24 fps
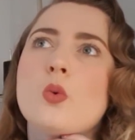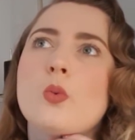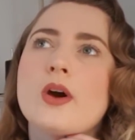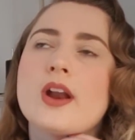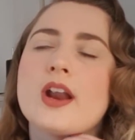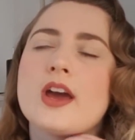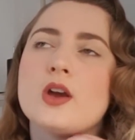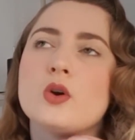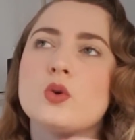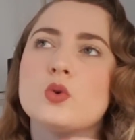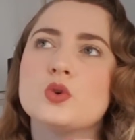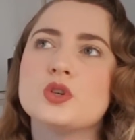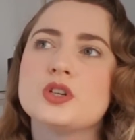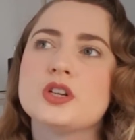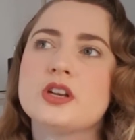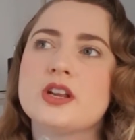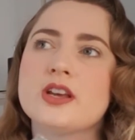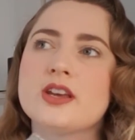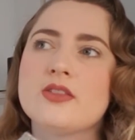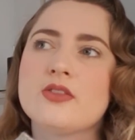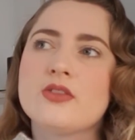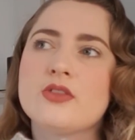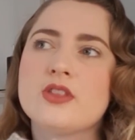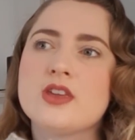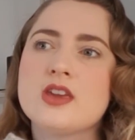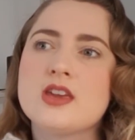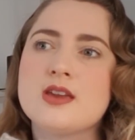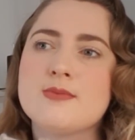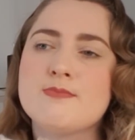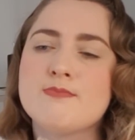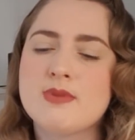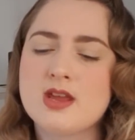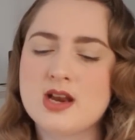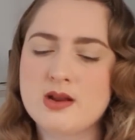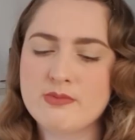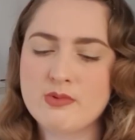I ordered it, the
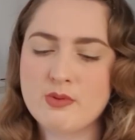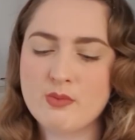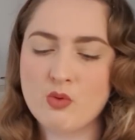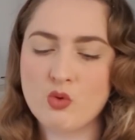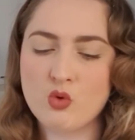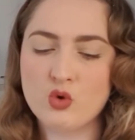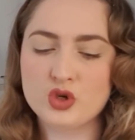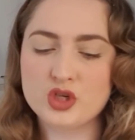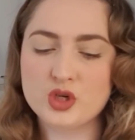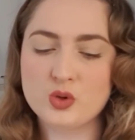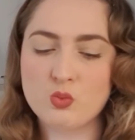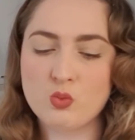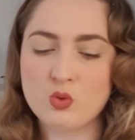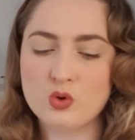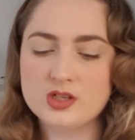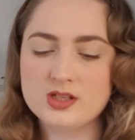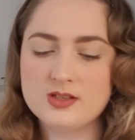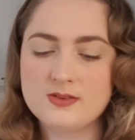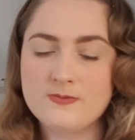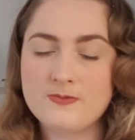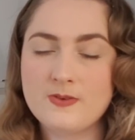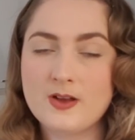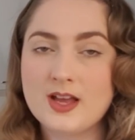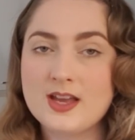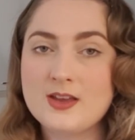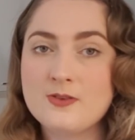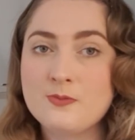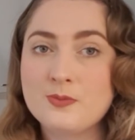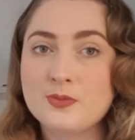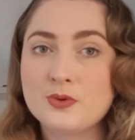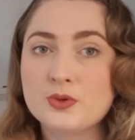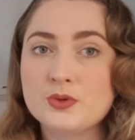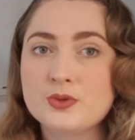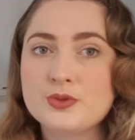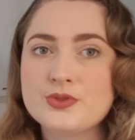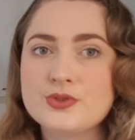minimum order was 5
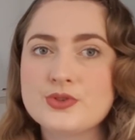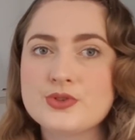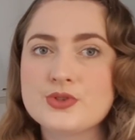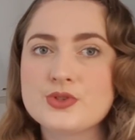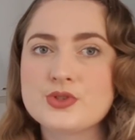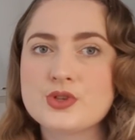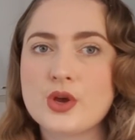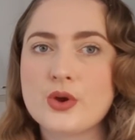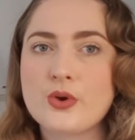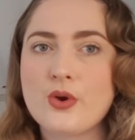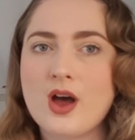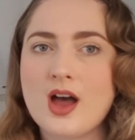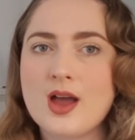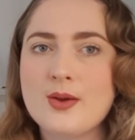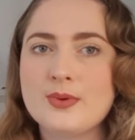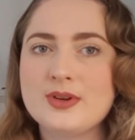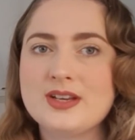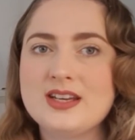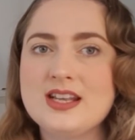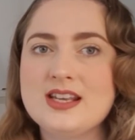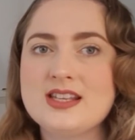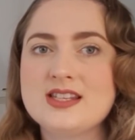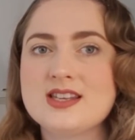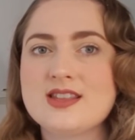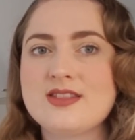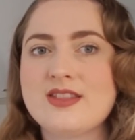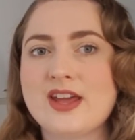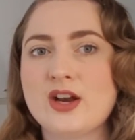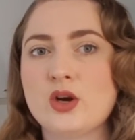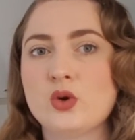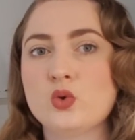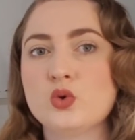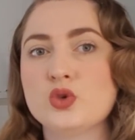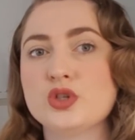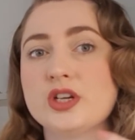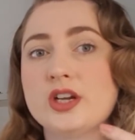balls, so I would need to then
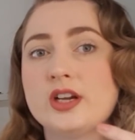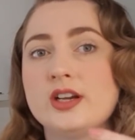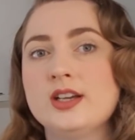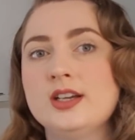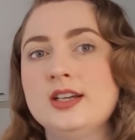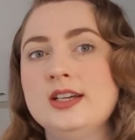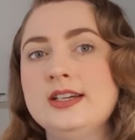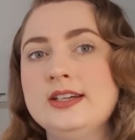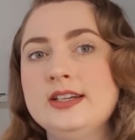order